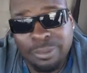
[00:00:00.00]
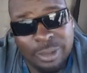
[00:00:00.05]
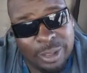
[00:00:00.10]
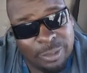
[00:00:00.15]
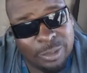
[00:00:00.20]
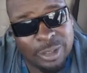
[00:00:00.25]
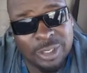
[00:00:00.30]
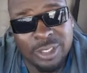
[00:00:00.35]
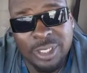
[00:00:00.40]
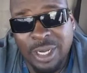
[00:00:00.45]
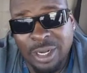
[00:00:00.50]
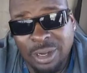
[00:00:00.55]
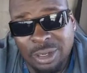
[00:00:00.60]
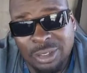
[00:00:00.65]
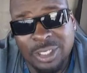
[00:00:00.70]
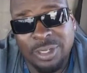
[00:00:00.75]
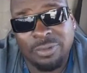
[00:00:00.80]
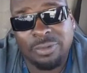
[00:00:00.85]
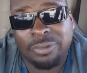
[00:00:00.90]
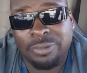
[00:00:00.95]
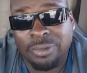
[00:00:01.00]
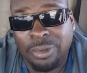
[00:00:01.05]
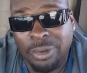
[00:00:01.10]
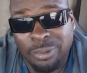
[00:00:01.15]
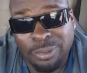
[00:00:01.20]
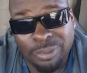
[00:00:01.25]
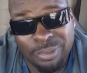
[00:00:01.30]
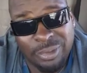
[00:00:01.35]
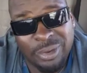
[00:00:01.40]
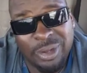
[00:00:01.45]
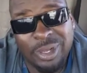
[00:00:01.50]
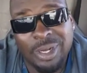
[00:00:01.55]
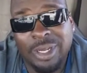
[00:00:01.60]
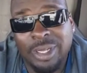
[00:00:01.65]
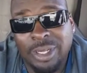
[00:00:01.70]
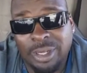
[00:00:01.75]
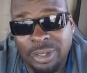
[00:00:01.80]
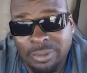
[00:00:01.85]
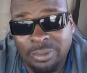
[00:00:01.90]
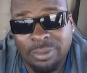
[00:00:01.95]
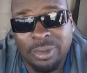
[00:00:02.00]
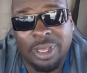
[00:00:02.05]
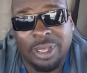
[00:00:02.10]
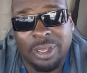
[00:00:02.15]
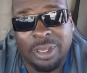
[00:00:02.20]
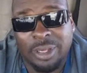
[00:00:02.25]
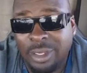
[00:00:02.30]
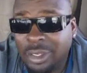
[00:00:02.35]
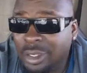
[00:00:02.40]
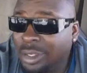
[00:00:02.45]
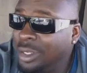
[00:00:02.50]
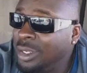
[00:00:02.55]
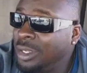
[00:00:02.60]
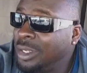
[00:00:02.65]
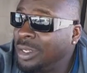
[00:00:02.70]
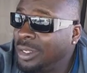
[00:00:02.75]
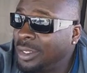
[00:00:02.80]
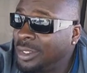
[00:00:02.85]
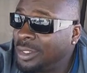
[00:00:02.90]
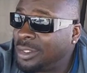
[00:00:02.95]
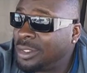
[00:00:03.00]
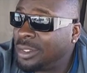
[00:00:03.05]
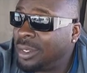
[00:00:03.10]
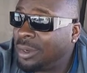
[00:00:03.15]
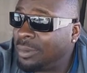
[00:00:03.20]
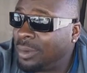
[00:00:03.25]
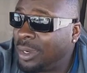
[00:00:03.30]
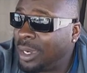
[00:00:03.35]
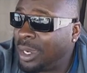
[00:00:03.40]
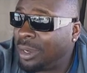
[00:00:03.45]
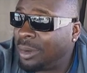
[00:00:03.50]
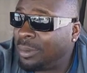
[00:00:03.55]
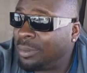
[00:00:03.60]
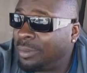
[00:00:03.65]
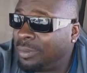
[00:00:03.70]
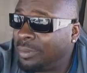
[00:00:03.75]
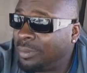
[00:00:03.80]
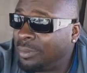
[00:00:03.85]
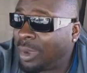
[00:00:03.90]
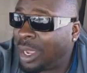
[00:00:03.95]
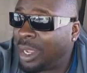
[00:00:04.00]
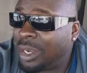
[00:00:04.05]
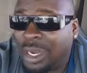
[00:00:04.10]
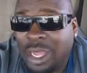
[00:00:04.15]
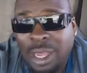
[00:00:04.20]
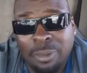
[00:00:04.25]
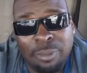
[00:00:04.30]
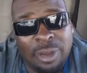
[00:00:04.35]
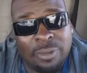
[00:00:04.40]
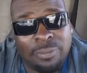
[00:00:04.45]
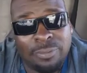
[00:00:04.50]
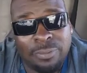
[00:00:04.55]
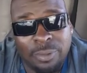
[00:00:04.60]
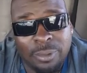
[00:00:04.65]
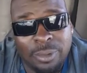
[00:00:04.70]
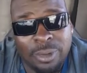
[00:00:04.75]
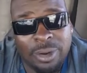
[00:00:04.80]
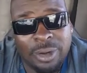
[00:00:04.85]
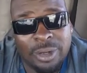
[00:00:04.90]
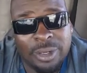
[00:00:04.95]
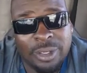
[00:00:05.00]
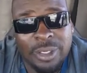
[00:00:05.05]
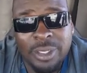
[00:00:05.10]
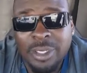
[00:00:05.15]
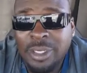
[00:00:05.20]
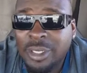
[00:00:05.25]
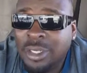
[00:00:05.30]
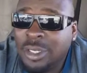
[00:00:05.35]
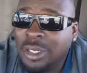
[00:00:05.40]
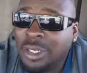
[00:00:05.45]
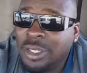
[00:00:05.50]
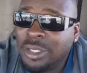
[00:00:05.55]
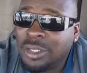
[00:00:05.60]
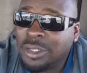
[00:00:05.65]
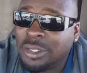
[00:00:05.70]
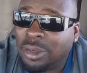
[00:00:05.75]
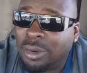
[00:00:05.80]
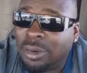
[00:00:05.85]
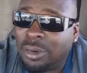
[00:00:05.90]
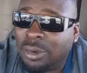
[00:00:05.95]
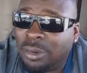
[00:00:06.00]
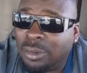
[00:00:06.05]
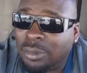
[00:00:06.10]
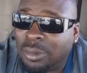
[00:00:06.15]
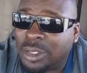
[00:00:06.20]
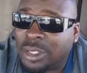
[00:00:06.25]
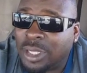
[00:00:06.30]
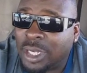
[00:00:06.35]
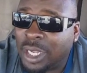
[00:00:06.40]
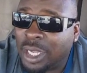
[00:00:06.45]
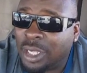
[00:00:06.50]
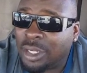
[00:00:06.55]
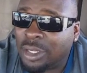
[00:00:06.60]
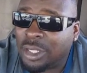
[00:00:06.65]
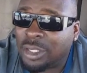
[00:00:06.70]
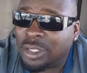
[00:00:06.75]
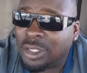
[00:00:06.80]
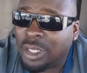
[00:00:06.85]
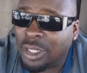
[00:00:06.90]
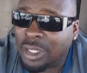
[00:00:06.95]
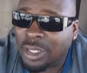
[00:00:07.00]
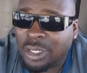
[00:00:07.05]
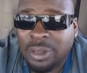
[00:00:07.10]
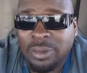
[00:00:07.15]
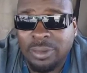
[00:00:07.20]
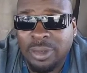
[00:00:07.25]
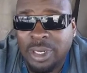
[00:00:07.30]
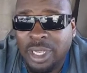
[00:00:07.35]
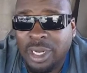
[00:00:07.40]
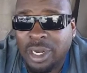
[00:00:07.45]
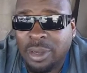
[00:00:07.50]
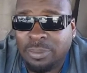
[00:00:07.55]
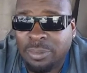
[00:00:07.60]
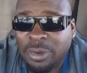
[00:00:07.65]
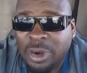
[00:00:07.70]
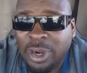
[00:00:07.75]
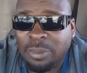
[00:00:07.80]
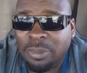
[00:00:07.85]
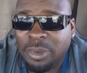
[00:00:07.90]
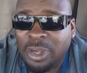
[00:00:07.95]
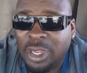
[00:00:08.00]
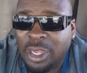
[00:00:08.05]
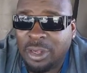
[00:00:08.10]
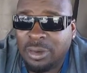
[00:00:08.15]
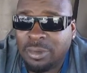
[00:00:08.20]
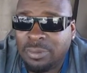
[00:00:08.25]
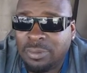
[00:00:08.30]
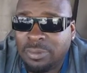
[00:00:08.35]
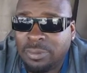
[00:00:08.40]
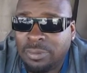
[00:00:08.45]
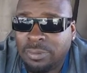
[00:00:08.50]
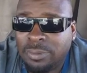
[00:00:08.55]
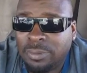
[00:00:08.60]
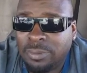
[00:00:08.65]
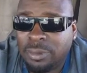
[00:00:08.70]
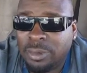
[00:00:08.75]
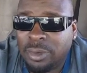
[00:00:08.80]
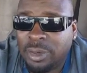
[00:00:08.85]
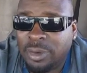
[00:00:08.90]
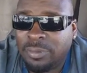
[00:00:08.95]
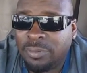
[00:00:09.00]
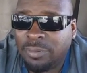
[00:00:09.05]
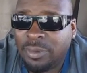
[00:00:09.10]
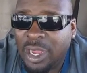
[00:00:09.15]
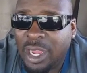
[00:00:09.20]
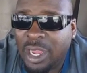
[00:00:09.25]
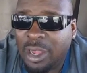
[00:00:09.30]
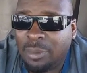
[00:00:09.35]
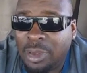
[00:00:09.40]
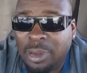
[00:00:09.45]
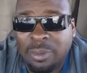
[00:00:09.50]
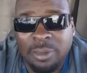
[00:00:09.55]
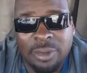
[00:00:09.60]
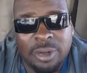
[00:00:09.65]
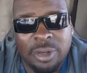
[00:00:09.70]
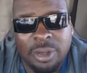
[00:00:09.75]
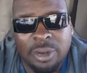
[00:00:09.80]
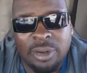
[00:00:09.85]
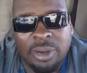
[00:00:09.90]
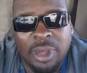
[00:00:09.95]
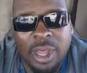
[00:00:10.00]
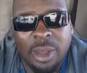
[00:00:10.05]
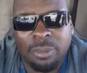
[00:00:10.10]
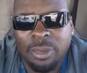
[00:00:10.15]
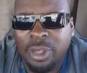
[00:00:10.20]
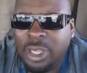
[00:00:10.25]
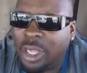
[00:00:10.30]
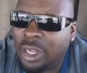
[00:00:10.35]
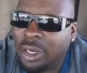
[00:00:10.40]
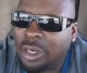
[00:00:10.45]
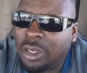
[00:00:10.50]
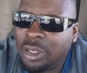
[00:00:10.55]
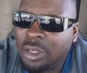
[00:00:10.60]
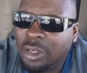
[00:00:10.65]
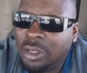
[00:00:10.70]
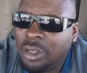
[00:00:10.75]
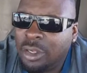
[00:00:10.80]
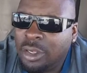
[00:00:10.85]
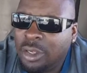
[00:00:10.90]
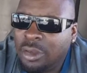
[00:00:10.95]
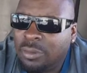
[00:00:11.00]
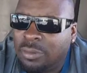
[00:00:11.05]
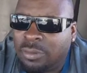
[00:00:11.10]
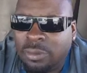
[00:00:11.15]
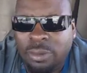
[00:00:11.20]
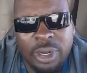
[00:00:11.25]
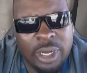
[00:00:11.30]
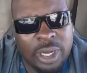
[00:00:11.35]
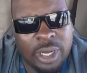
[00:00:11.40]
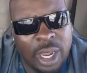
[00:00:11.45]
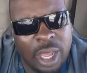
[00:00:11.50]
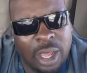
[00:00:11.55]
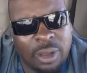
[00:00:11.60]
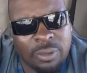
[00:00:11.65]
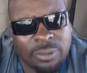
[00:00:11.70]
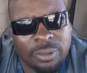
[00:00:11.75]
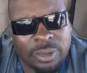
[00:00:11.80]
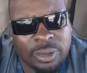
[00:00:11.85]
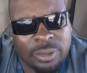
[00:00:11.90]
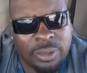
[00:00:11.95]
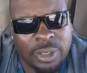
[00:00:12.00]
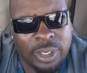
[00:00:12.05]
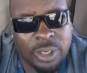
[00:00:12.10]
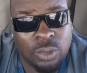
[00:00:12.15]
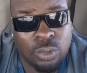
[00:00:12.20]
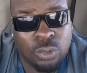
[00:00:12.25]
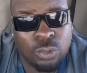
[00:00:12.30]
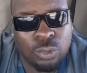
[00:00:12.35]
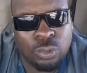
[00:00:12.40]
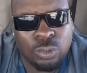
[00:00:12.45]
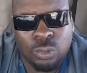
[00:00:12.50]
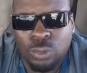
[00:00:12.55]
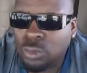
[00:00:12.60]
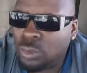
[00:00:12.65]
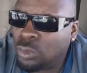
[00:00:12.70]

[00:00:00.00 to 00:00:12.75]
we're setting ourselves up for a pretty good week. So right now I'm at 4. So once I get this other load in, I'll probably be at 45, maybe. No, I'll be at 49 for the week. Ooh,